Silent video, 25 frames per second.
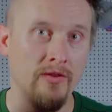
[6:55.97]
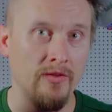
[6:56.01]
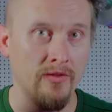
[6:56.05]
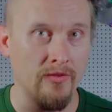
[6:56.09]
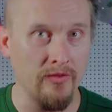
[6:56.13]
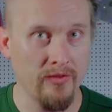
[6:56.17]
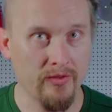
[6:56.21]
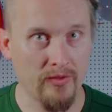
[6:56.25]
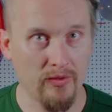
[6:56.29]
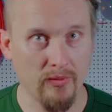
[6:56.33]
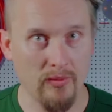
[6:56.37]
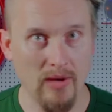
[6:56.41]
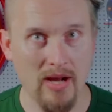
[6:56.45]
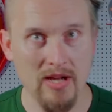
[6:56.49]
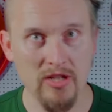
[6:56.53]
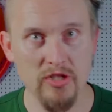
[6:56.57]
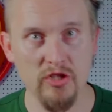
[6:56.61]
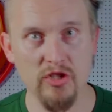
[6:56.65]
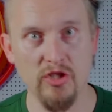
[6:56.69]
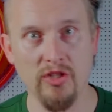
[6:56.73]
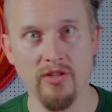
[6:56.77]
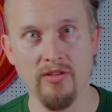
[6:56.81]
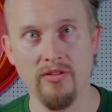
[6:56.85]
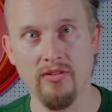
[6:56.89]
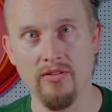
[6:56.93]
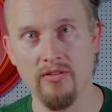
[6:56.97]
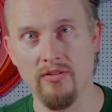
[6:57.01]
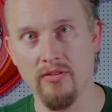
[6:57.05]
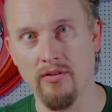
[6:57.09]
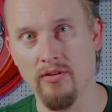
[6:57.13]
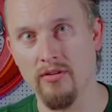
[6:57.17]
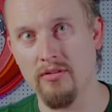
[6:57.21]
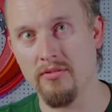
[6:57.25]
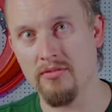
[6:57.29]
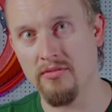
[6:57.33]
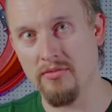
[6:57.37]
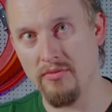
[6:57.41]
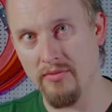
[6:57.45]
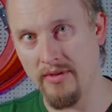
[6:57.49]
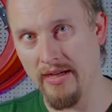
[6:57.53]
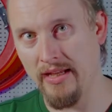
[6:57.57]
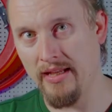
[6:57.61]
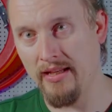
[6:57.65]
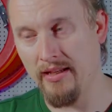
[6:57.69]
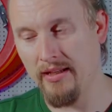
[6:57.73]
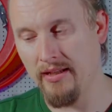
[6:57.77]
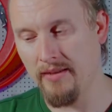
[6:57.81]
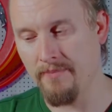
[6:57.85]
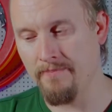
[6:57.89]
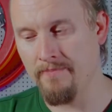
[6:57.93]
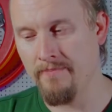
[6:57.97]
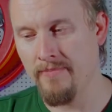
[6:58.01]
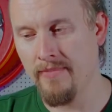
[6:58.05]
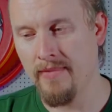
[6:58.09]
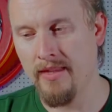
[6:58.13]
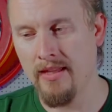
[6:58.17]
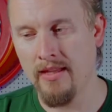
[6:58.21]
structure your training.